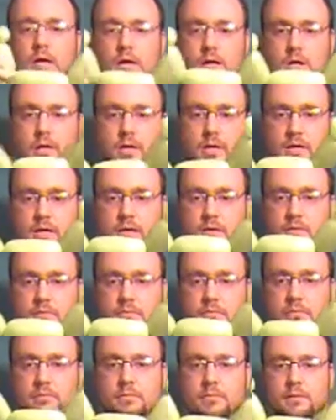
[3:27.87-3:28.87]
you get
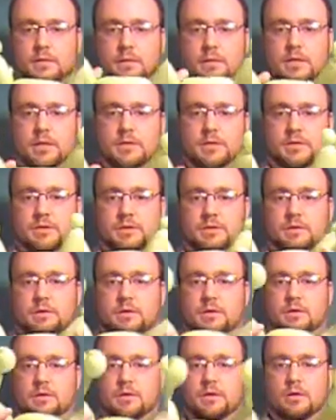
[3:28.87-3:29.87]
his
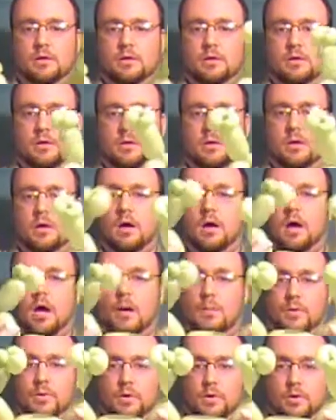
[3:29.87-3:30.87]

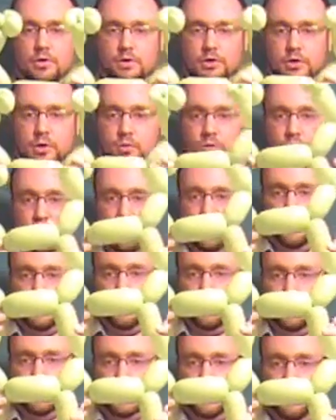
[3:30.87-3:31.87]
upper shoulder
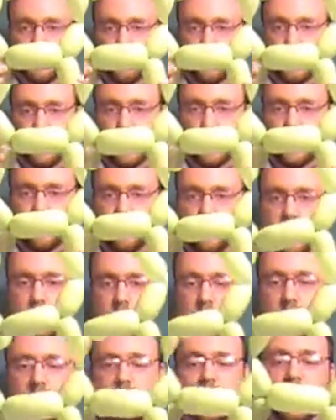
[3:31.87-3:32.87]
torso thing going
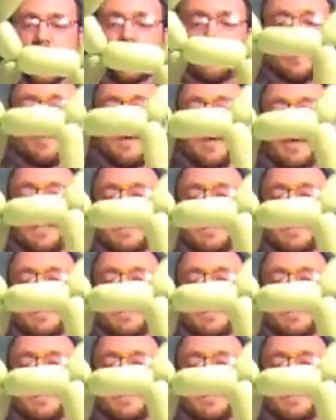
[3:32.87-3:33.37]
on here. Now you want to make